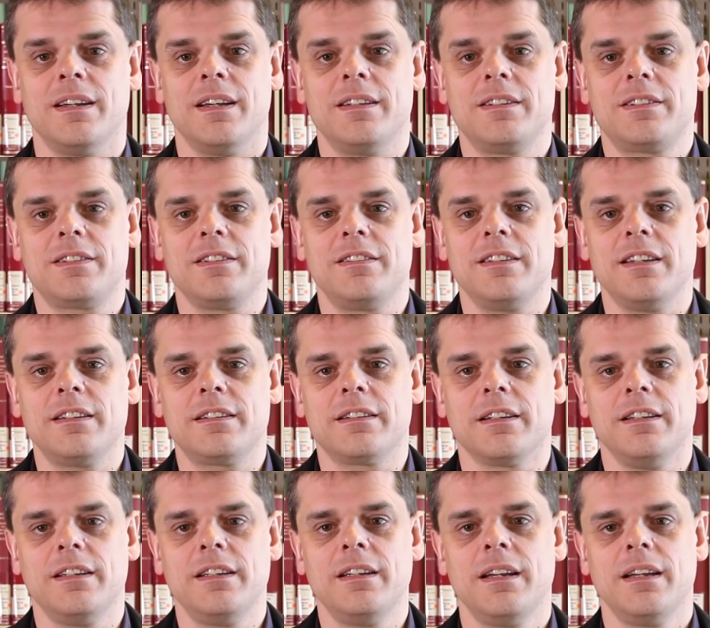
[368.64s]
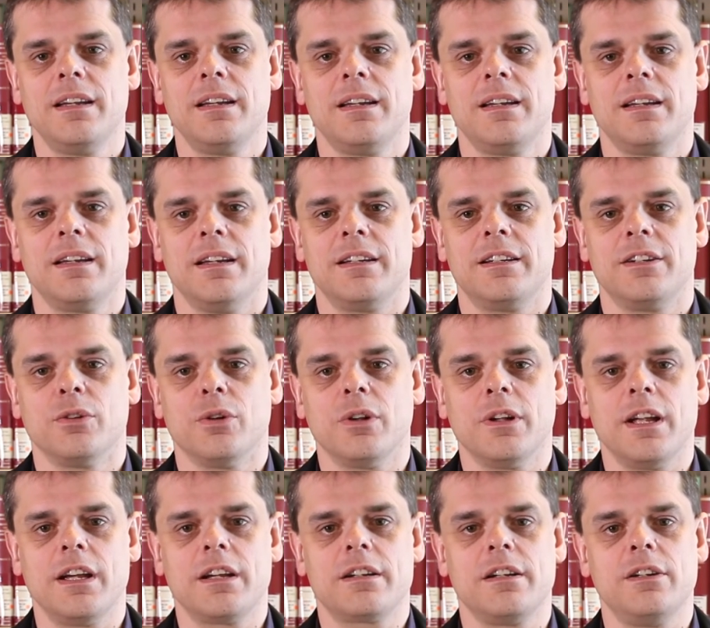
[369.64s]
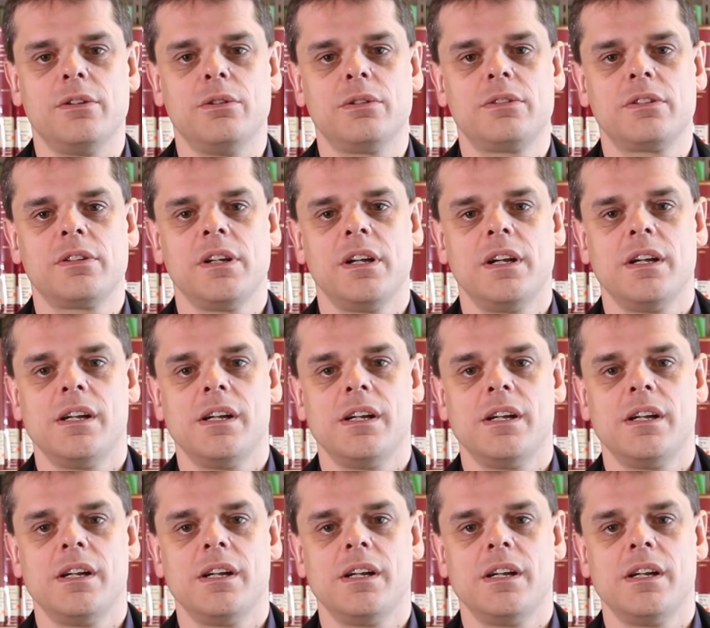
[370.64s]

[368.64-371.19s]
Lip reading: Incidentally, and in all likelihood,